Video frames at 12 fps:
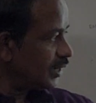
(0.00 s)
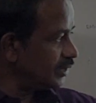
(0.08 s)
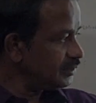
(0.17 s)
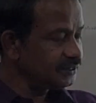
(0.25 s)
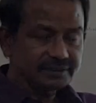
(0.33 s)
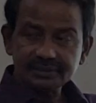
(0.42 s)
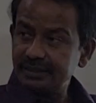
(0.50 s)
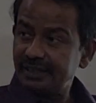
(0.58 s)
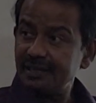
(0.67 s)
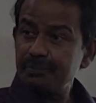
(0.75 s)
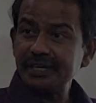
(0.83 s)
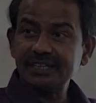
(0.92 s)
and this is
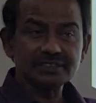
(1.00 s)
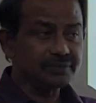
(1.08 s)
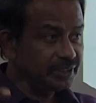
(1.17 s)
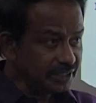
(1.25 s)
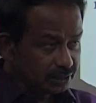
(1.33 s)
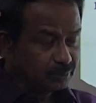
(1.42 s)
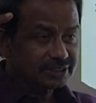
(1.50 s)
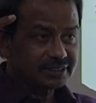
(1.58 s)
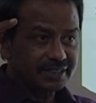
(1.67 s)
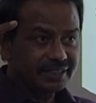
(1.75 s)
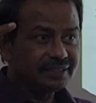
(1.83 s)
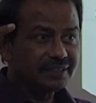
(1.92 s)
E minus V, it
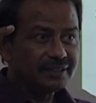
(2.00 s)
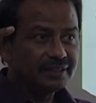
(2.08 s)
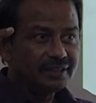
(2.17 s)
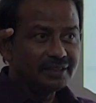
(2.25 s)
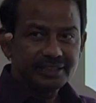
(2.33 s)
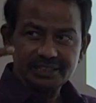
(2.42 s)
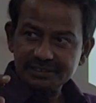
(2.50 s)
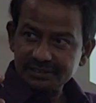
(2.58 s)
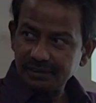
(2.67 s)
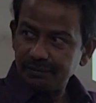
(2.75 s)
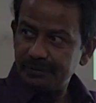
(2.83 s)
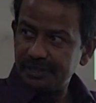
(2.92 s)
was there.
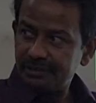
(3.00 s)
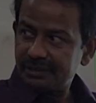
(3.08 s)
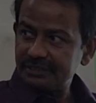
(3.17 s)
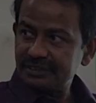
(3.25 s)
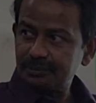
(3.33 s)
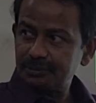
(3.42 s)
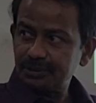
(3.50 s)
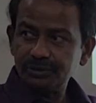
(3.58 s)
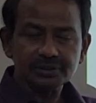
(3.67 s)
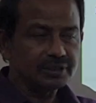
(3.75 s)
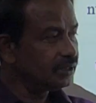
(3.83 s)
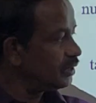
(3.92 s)
Instead of V, you can
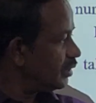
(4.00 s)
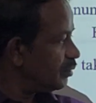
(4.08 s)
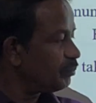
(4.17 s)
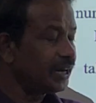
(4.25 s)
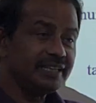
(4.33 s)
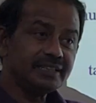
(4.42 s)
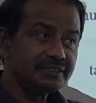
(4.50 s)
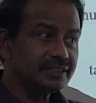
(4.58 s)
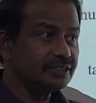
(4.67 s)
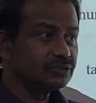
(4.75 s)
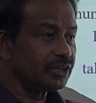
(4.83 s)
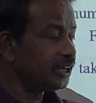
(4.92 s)
substitute minus
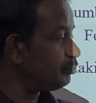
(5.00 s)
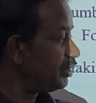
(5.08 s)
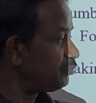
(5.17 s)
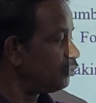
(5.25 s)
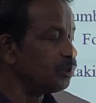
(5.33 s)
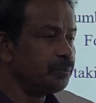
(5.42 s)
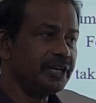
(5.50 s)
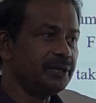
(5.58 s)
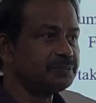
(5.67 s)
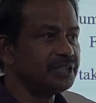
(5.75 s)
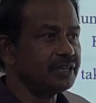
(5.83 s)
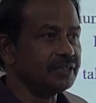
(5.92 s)
E squared by 4 pi
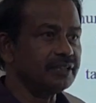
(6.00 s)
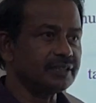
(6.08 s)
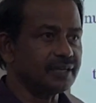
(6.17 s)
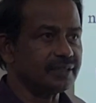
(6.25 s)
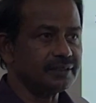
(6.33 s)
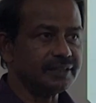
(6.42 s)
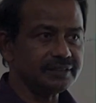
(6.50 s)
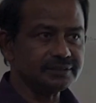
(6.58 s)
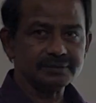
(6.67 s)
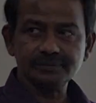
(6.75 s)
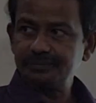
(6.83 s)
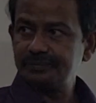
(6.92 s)
epsilon naught R, correct?